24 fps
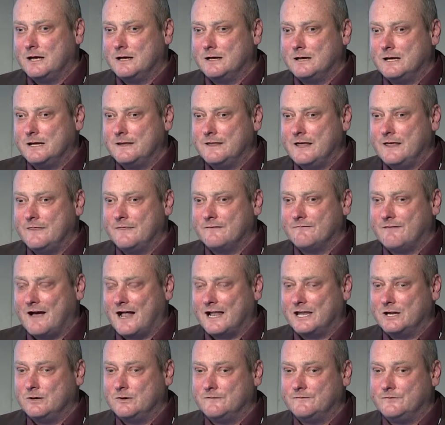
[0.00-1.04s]
in the
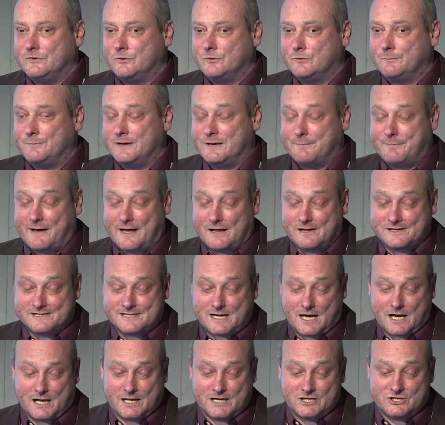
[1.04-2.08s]
value of your big bale
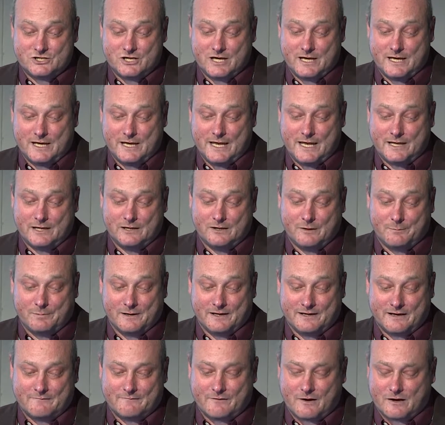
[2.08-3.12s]
silage in an
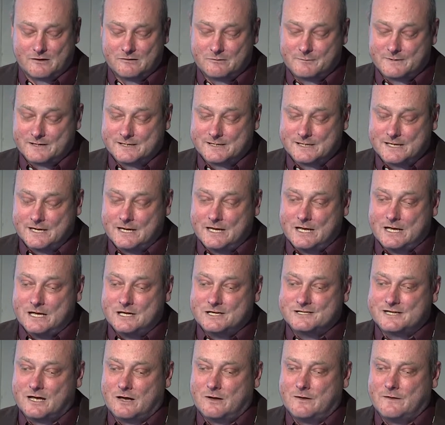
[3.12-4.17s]
upland environment.
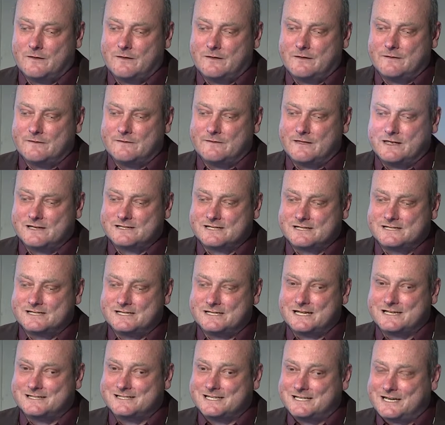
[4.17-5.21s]
So there's
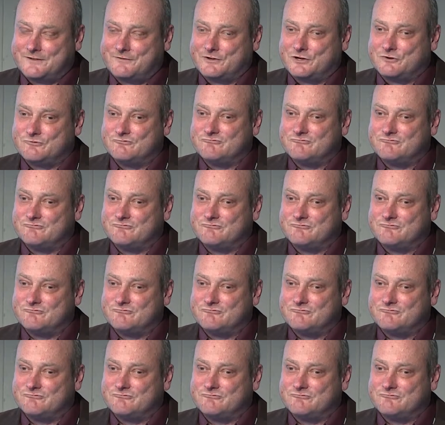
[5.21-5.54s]
a significant